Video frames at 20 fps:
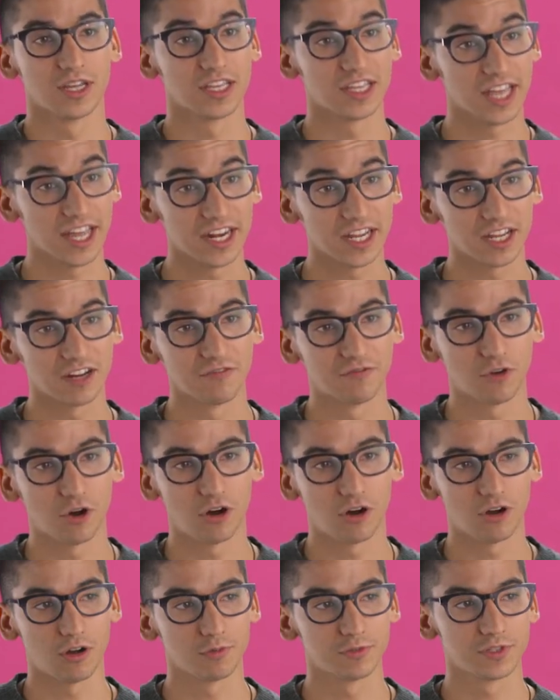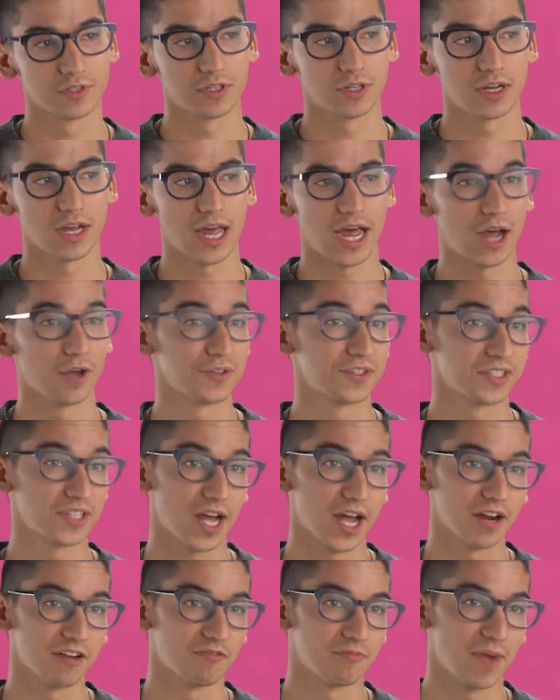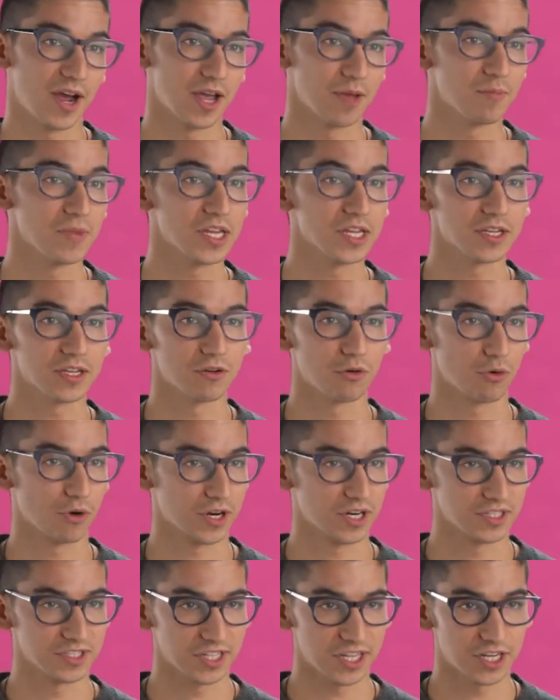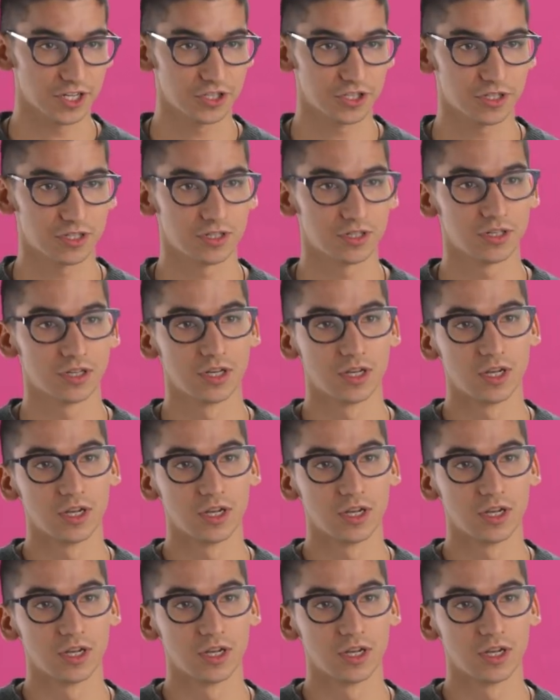getting involved outside of my immediate organization,